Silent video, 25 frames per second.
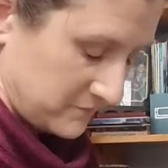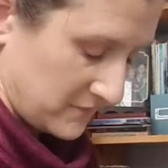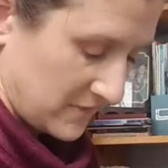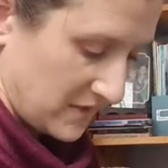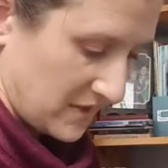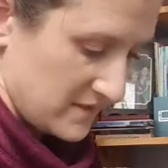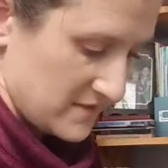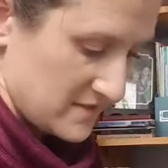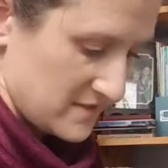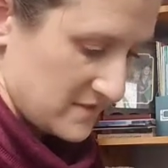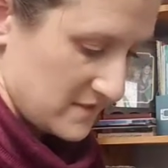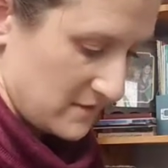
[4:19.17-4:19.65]

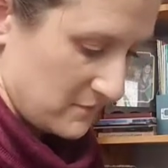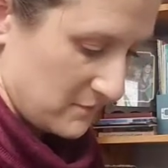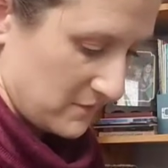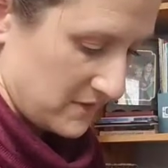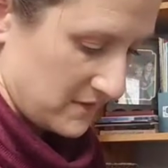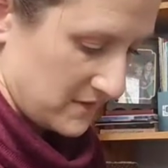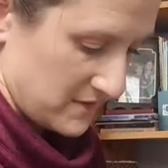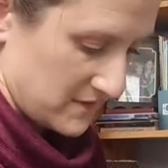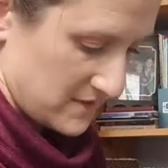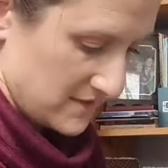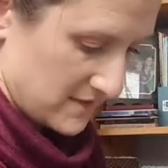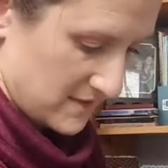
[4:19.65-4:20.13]
Let's see
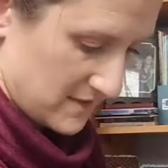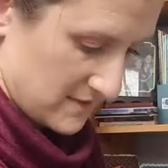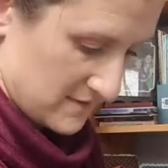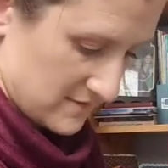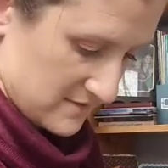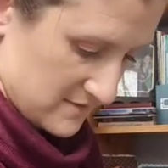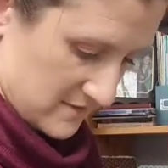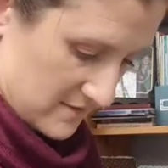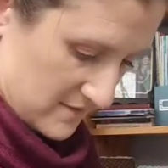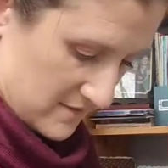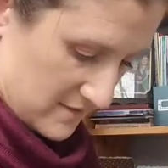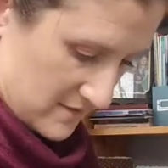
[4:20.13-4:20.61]
what the date
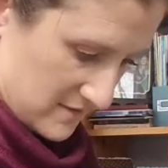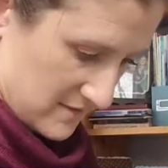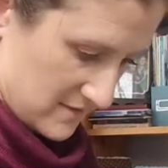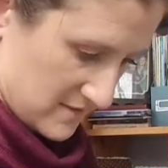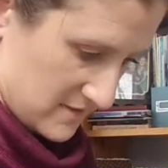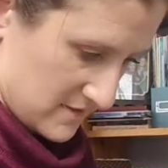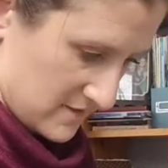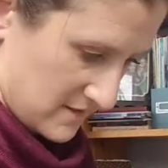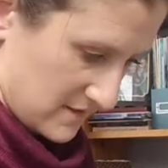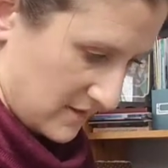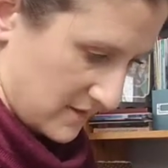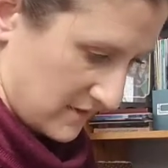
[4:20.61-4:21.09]
is on this
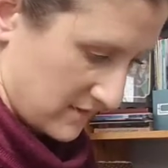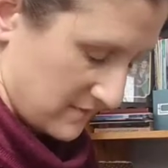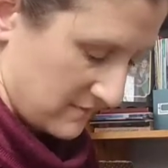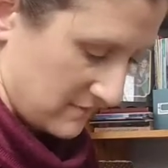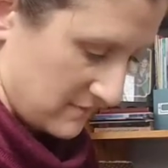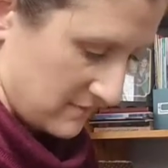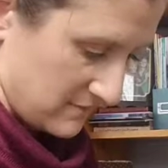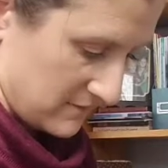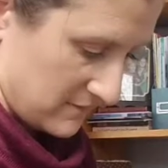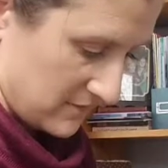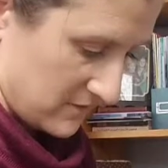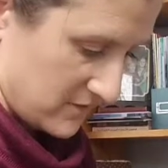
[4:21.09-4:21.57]
thing.
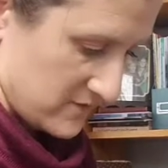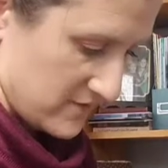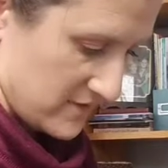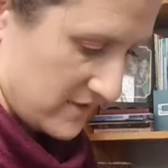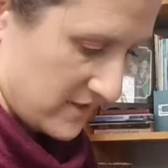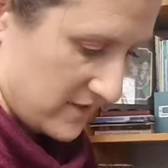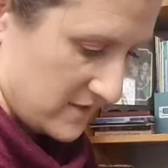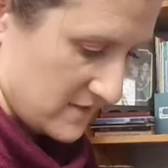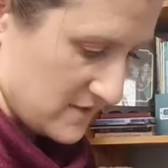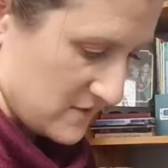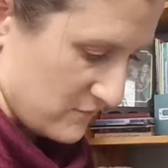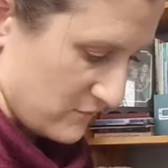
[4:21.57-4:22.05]
It looks
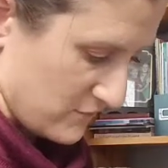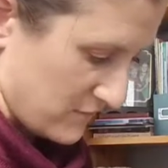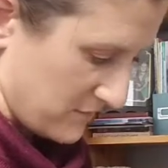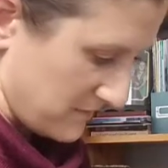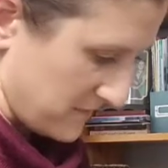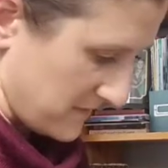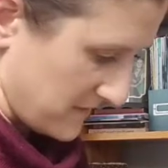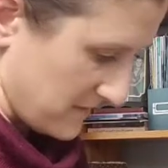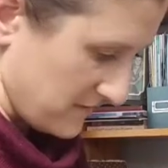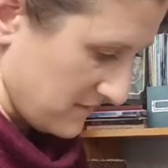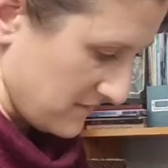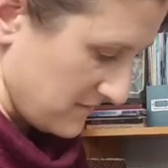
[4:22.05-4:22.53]
like it's
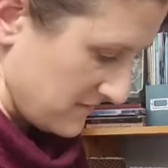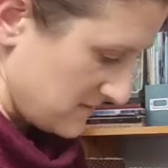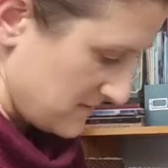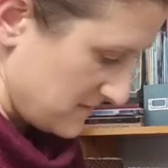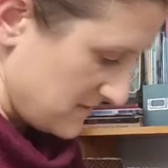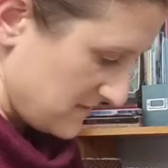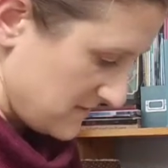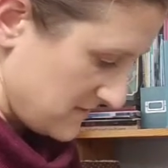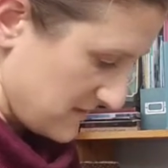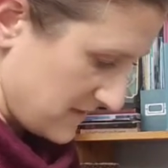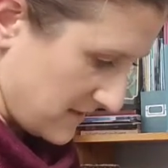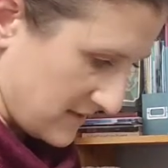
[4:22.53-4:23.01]
from the
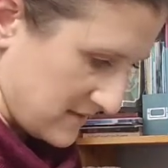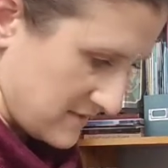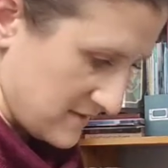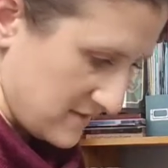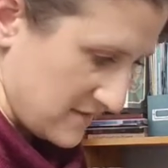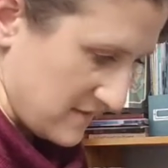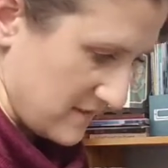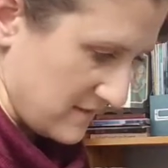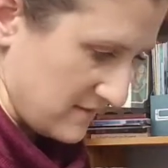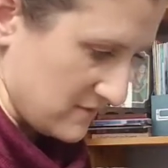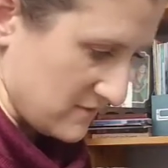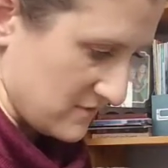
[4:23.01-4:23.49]

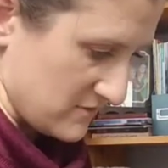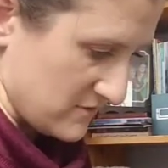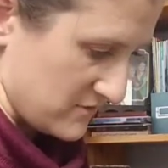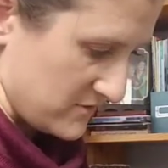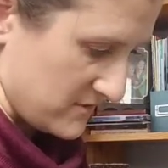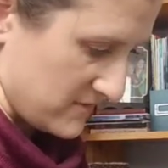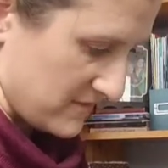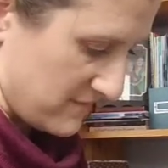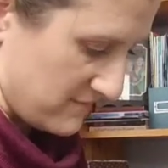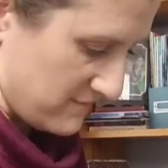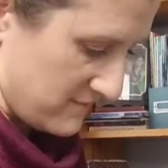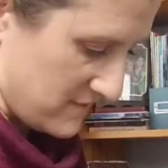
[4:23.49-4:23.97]
60s or
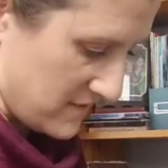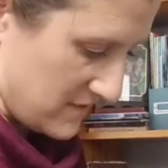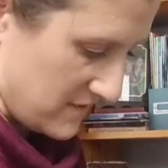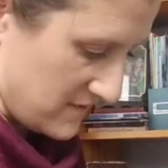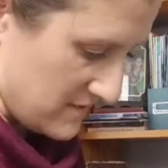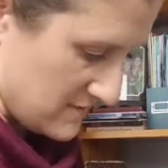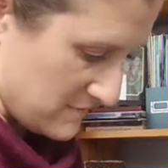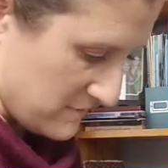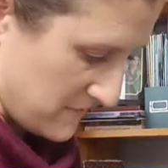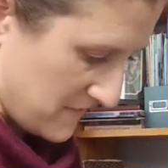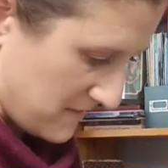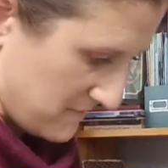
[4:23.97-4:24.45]

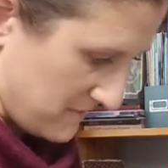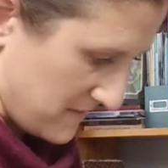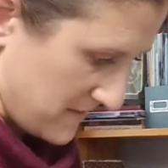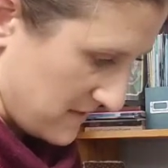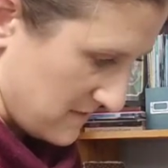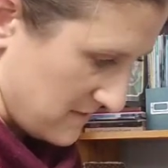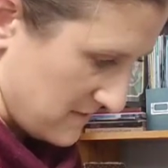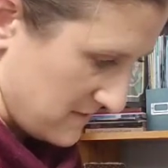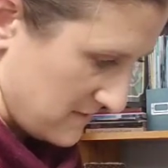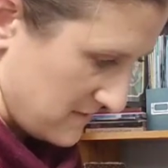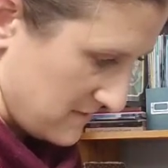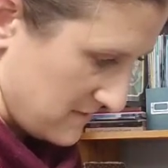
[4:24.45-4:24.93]
70s maybe.